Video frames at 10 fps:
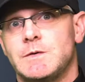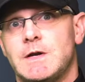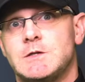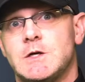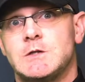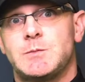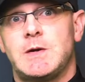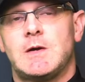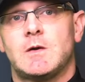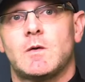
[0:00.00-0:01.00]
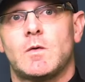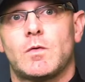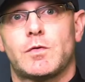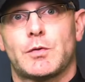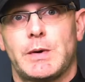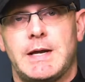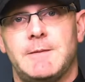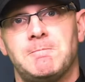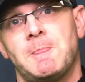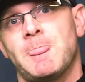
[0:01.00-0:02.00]
rate of change being 3,
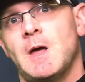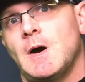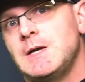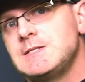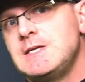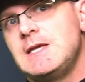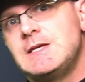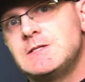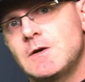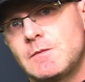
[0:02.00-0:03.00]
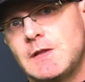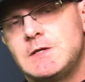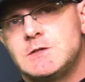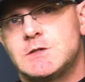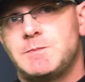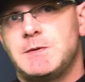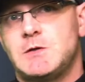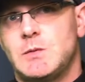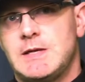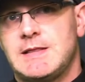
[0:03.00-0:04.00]
I'm going to see, is there a relationship
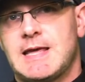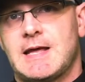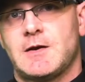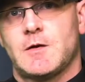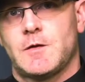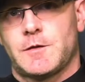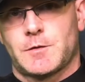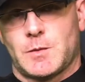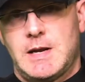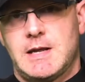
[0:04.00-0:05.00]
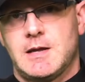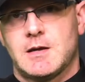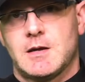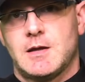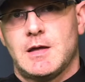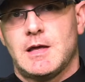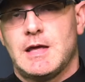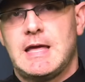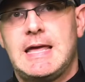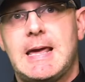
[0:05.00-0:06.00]
between that 3
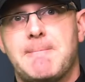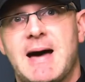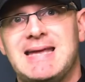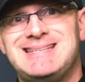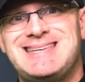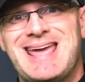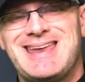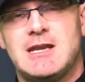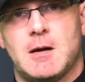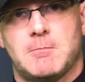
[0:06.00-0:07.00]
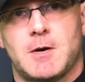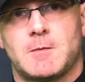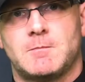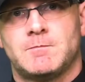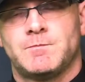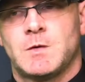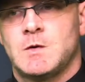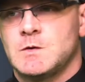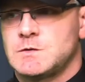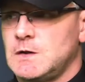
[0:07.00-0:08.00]
and my day number?
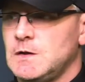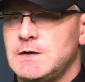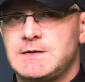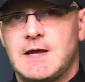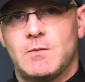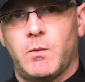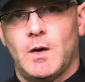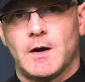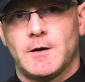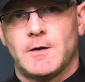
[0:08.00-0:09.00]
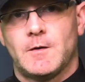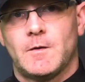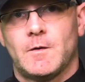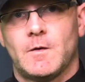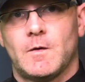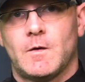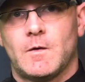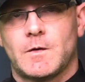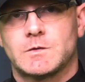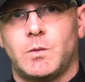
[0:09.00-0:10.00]
So I look at day 1,
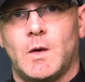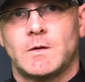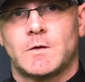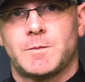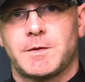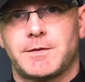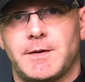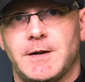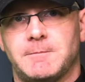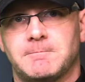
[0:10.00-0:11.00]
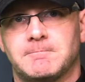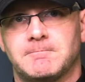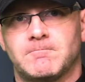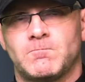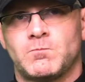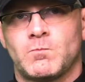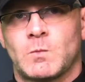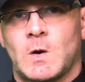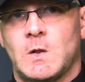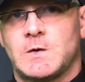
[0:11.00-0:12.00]
there's 1 group of 3.
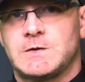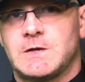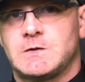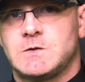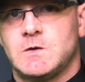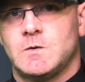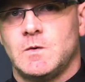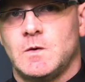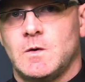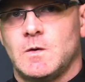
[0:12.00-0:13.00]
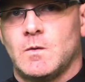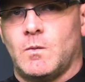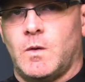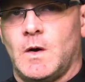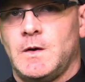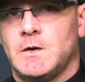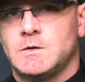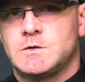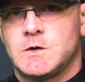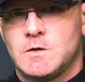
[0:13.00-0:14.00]
I look at day 2,
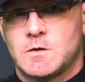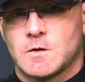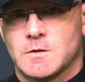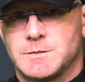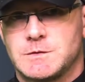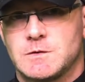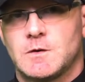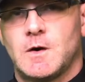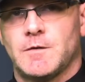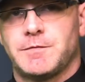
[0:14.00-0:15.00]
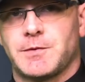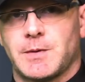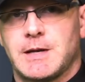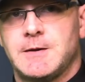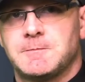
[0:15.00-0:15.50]
2 groups of 3.